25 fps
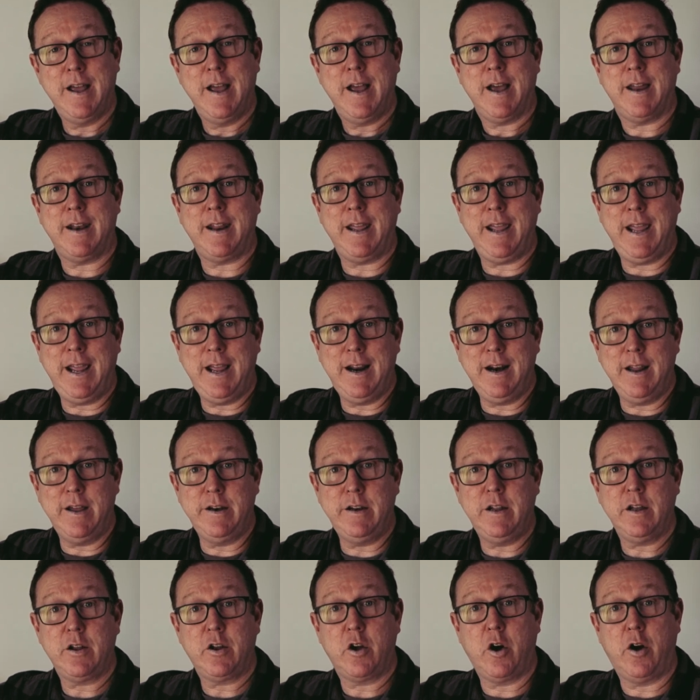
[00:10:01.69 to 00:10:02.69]
and
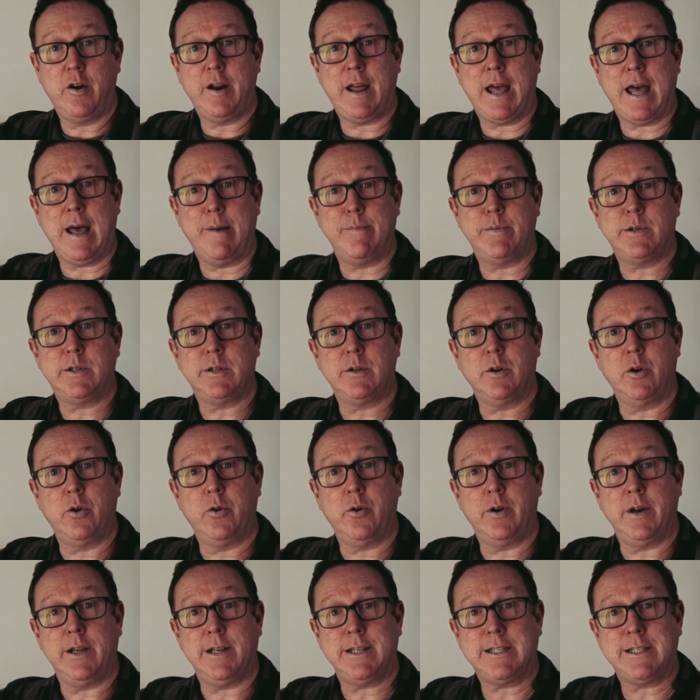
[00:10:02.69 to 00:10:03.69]
England got absolutely